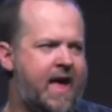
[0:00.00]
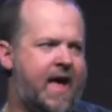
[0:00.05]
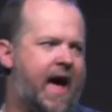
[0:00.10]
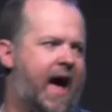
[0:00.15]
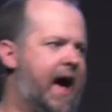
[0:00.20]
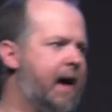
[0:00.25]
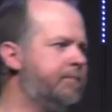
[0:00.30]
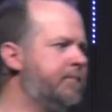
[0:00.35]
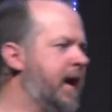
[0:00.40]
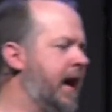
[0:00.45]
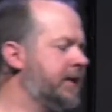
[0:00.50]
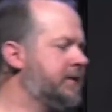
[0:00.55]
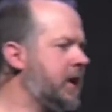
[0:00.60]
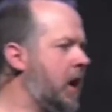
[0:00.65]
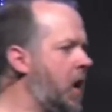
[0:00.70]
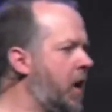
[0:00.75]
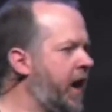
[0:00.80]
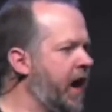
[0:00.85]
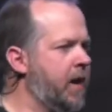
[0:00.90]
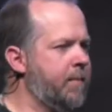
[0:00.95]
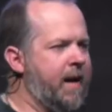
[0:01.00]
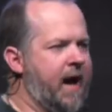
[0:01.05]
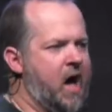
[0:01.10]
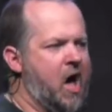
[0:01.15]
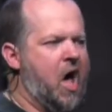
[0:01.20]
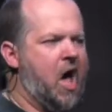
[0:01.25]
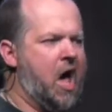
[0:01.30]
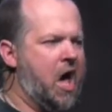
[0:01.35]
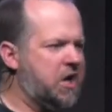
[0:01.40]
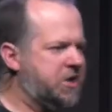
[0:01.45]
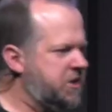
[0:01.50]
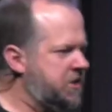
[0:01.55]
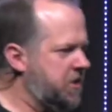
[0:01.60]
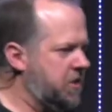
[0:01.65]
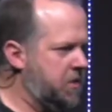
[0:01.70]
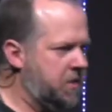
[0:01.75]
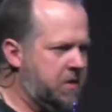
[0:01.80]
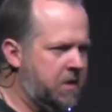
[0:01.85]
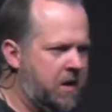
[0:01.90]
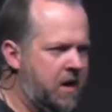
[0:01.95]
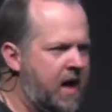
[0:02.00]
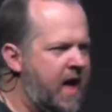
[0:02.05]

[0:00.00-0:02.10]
I'm not talking about hustle.